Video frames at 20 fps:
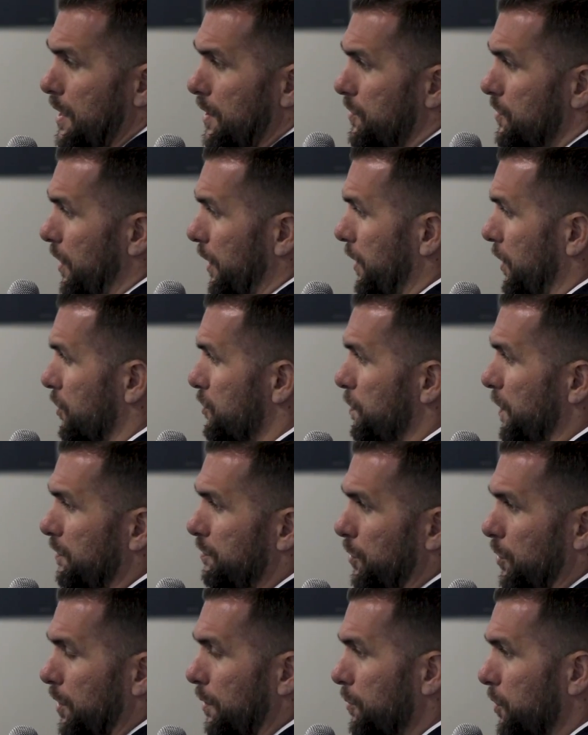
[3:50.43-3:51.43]
Said, here's my
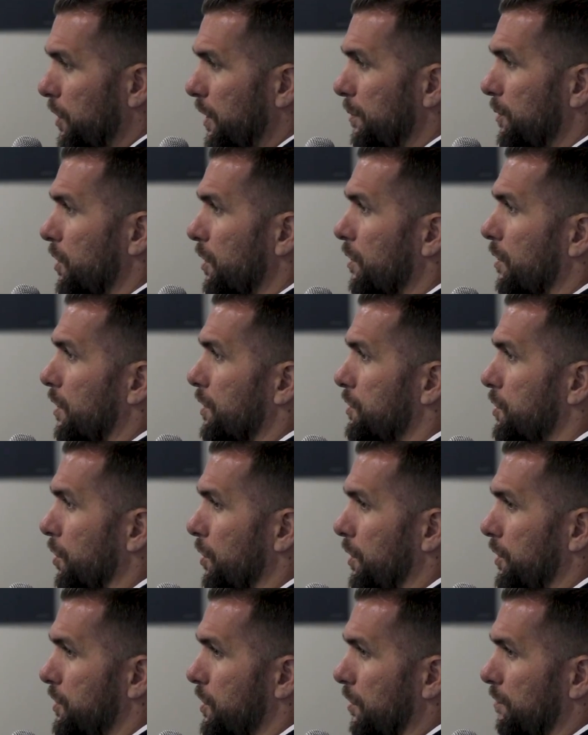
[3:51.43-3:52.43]
phone number. Give me a call at
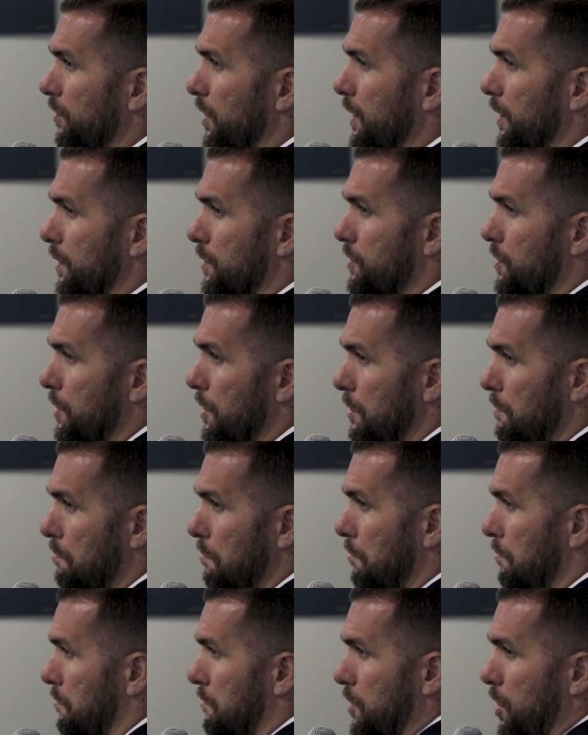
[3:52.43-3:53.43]
your earliest convenience.
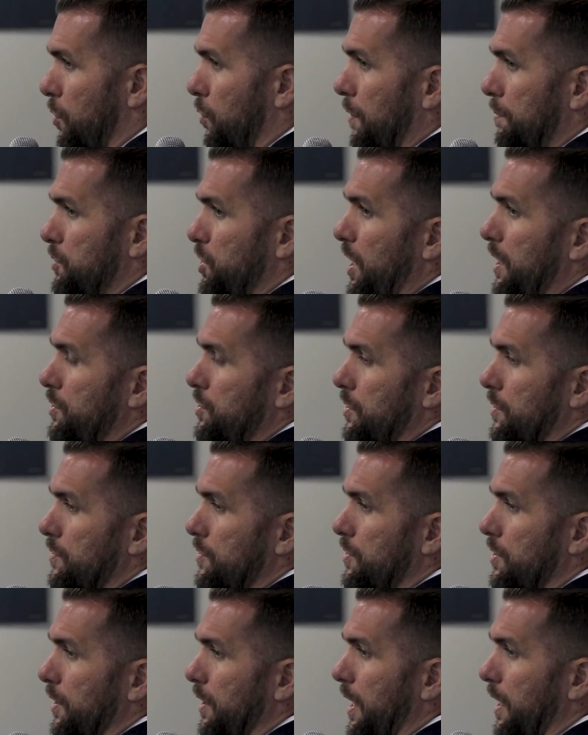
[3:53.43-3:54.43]
No
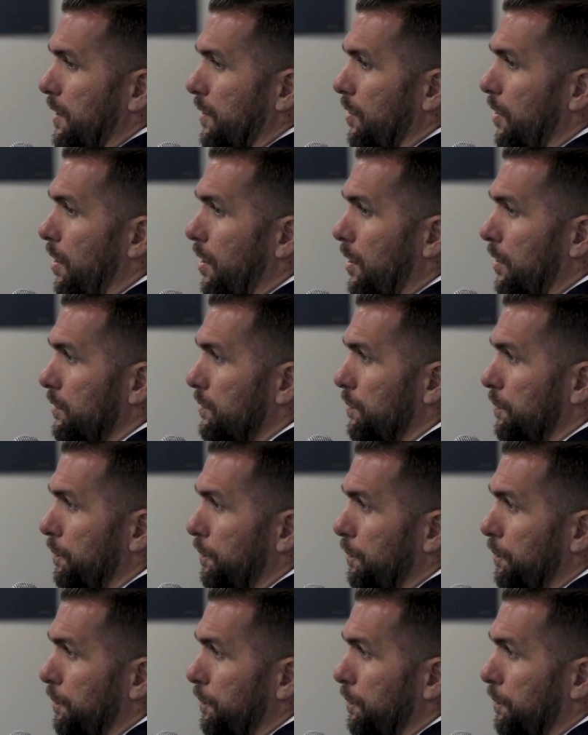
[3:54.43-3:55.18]
objections to that at all.